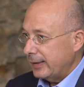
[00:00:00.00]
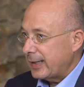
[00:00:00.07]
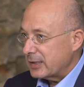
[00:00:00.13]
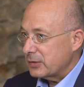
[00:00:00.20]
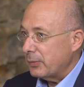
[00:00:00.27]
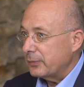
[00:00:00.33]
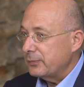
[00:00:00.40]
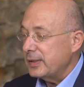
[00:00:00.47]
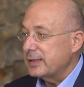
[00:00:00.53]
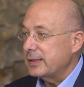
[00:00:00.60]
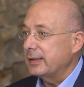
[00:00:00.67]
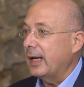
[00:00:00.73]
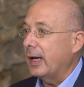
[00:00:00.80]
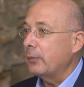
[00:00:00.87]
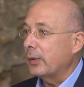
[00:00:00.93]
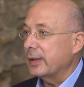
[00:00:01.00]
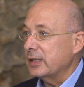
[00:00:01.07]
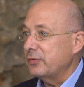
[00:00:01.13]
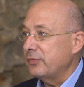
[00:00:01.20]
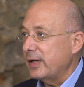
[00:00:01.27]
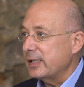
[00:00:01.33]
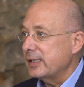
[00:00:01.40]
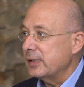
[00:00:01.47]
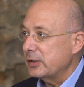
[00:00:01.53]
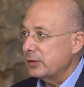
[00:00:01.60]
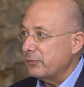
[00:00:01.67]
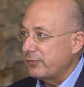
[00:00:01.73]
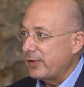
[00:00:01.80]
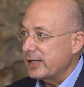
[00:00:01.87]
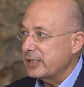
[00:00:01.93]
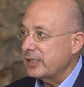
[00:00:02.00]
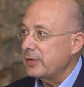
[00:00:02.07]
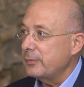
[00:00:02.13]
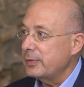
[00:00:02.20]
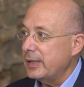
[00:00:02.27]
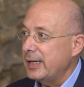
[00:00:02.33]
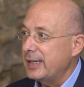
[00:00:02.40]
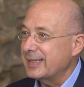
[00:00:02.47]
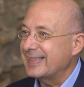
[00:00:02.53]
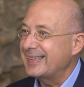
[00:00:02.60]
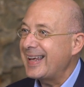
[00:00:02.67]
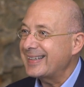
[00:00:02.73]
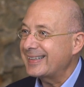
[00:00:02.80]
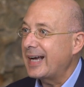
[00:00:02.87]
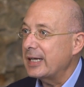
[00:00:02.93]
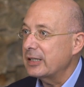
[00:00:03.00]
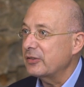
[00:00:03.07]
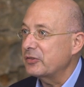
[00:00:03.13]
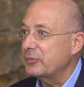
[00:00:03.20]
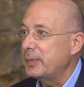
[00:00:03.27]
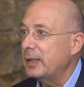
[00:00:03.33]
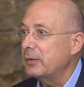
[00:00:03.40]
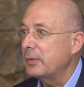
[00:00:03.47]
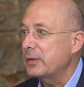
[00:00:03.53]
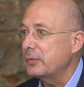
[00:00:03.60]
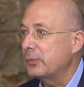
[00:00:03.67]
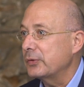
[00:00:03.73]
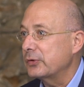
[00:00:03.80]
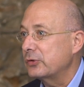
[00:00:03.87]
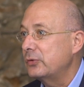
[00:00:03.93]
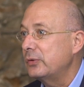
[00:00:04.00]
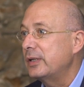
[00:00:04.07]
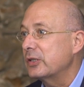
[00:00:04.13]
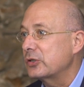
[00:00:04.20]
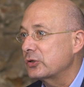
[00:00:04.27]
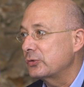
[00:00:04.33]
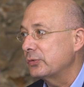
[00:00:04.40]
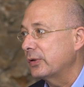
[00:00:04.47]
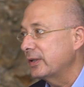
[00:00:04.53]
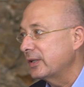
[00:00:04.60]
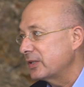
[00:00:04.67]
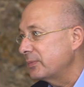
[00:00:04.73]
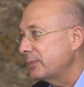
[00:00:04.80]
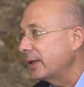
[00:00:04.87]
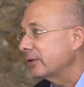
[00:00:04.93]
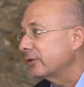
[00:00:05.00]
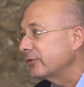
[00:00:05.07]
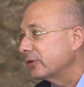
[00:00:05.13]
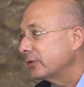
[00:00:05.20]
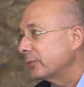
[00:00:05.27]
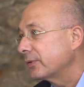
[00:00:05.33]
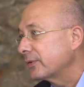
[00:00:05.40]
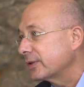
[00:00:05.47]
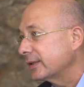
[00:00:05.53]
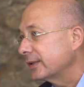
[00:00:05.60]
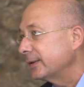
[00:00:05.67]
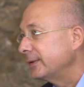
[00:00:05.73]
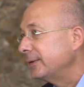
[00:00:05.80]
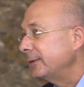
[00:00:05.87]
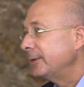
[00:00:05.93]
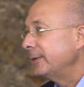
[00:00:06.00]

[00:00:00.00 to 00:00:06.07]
That's what we see. And what is fascism? Fascism is that kind of spirit which wants to destroy the spirit of democracy.